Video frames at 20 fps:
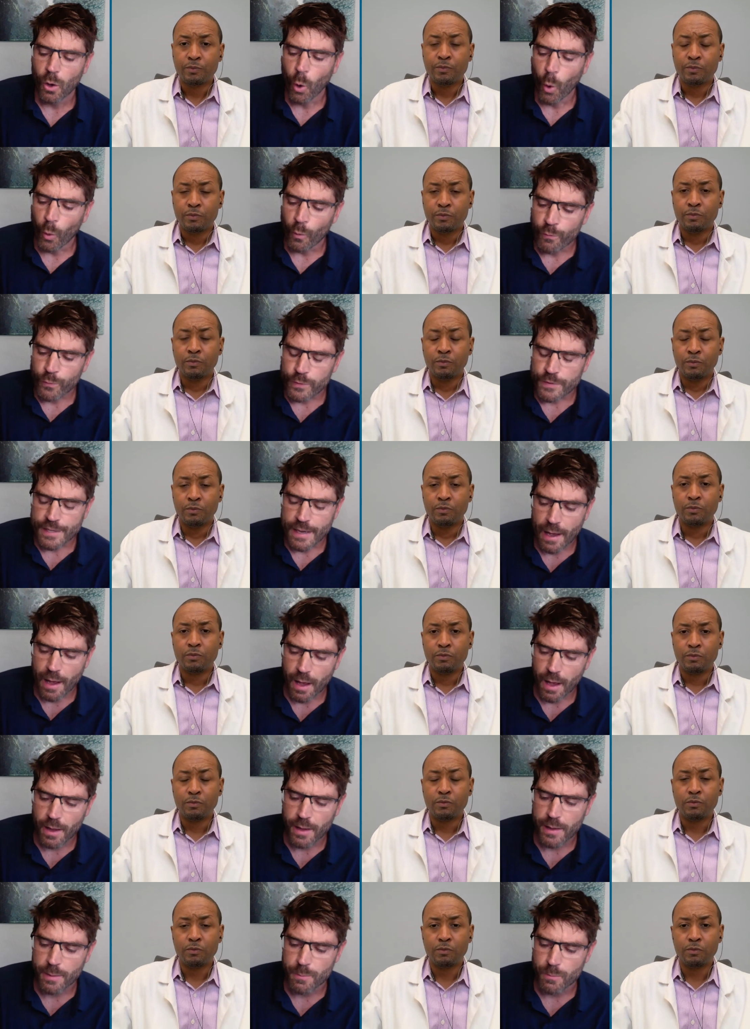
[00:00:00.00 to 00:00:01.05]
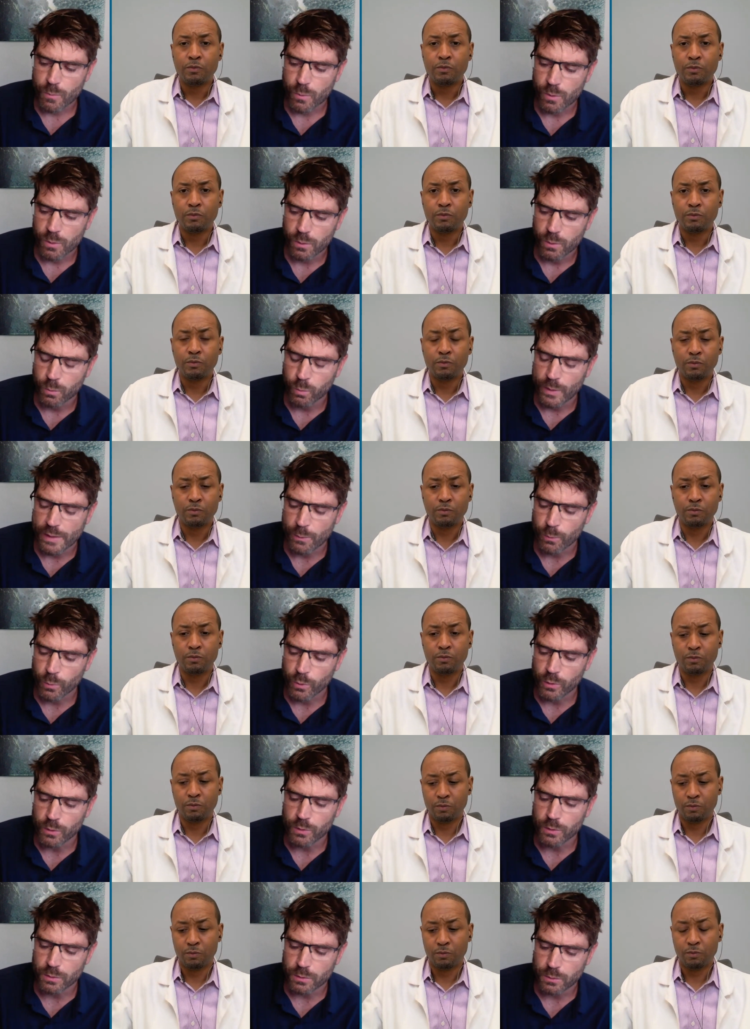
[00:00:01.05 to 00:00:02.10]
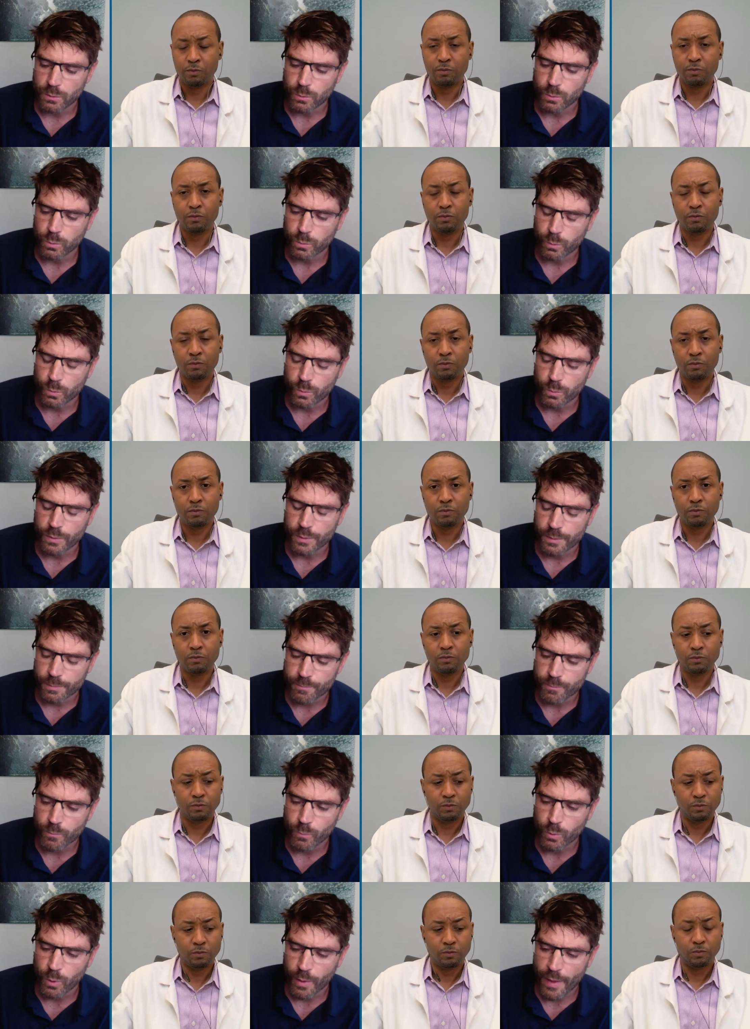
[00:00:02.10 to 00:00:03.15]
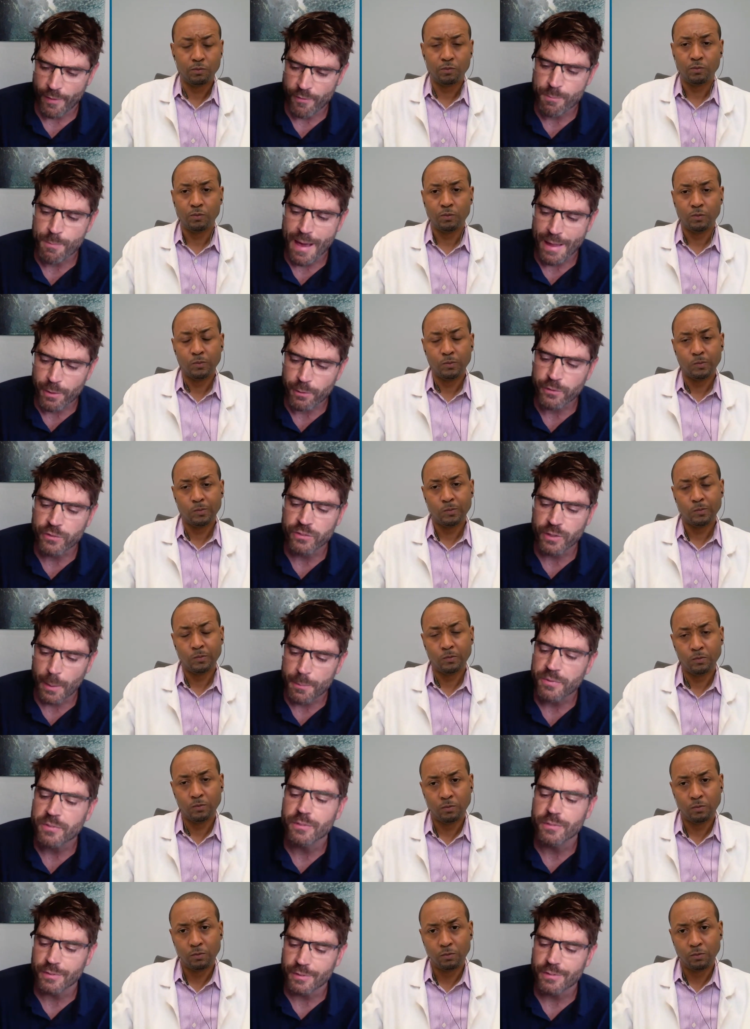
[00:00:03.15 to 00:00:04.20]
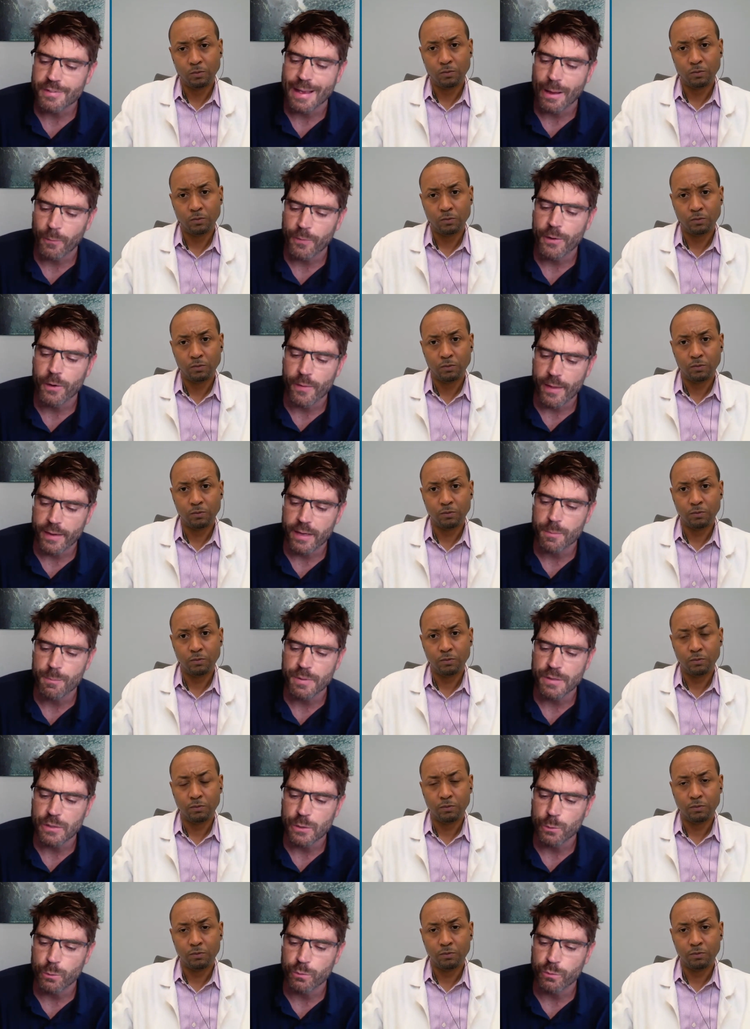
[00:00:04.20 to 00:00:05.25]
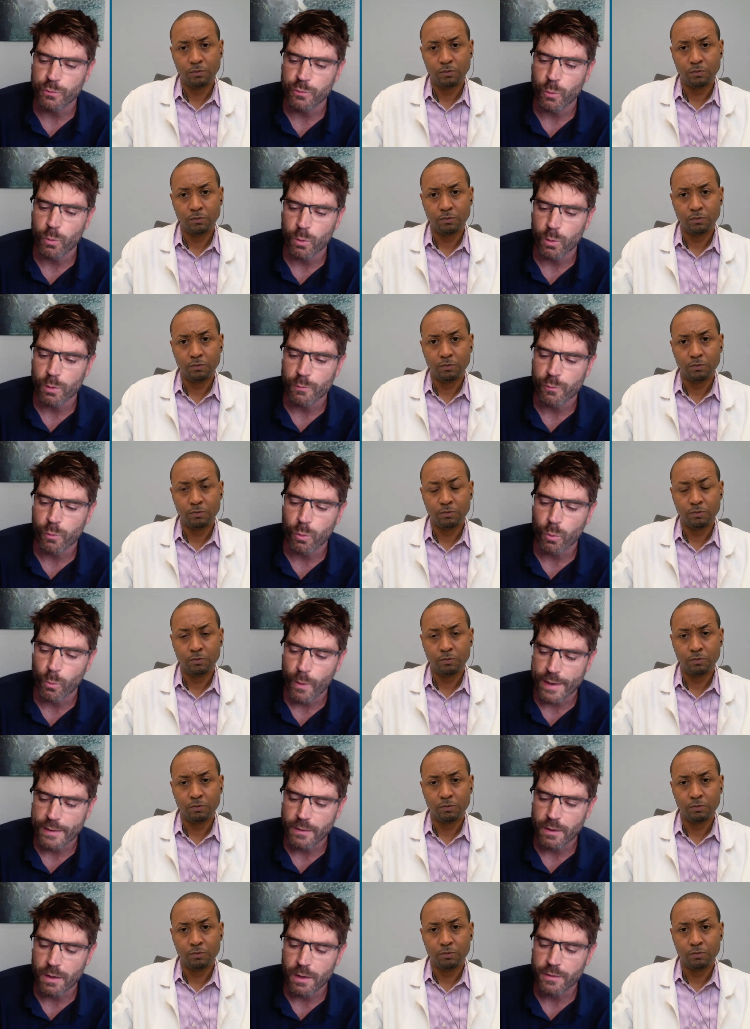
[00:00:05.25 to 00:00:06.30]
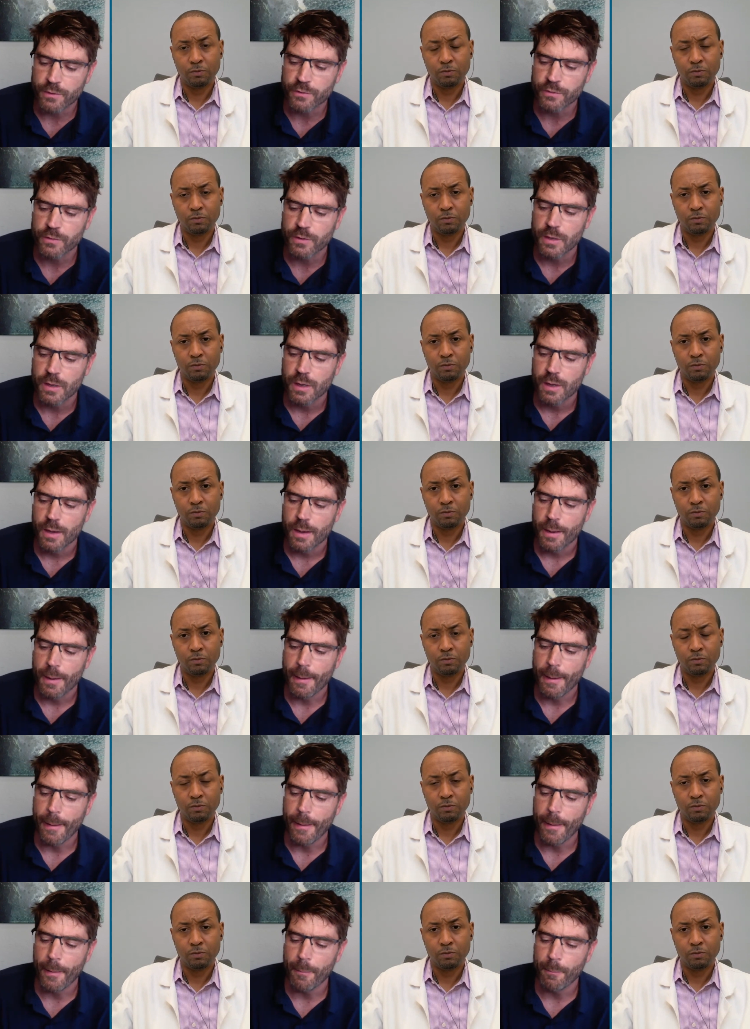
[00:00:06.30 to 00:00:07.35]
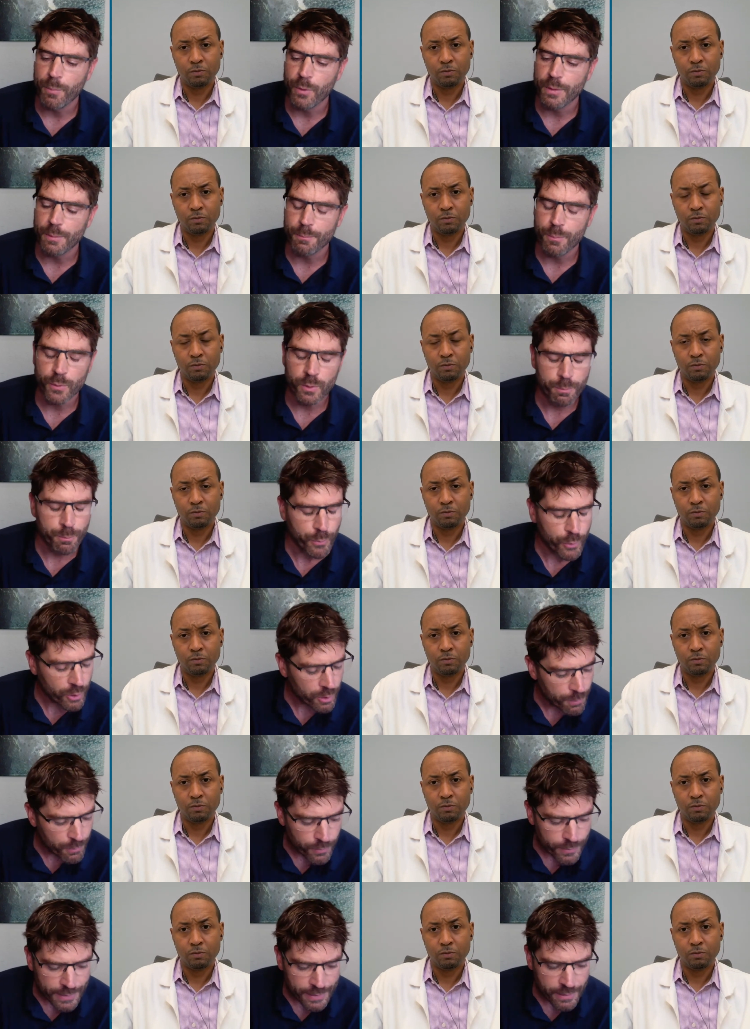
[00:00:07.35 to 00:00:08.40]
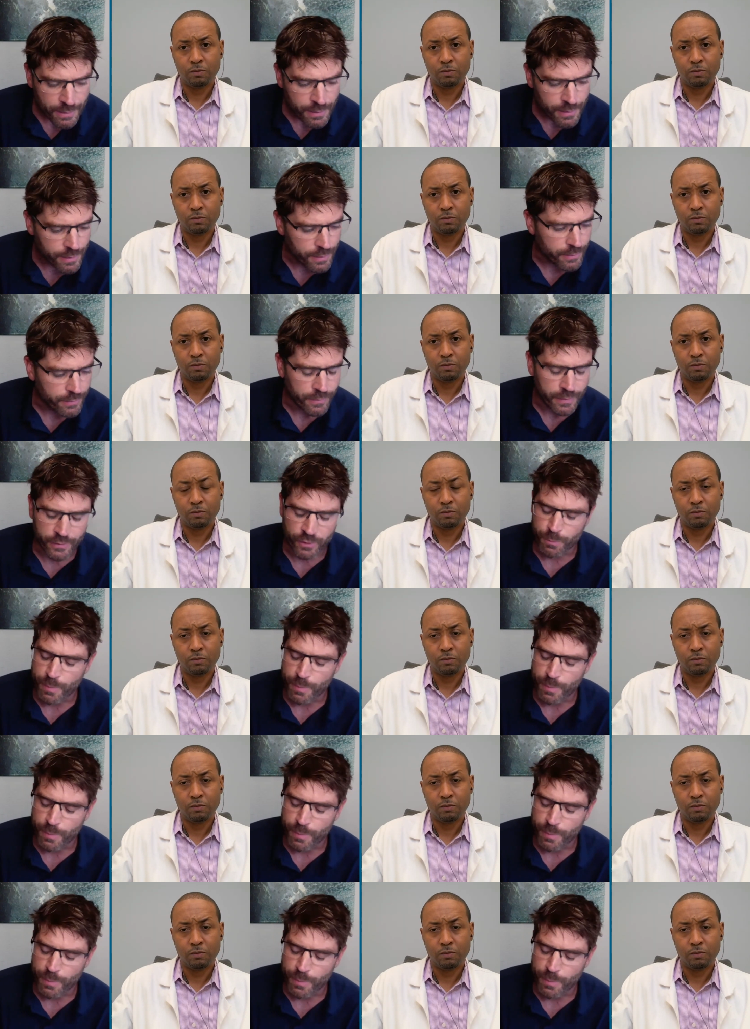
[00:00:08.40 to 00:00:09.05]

Speaker 1: over time we will will have better substances out there that can be used for for weight loss um, but but berberine is it's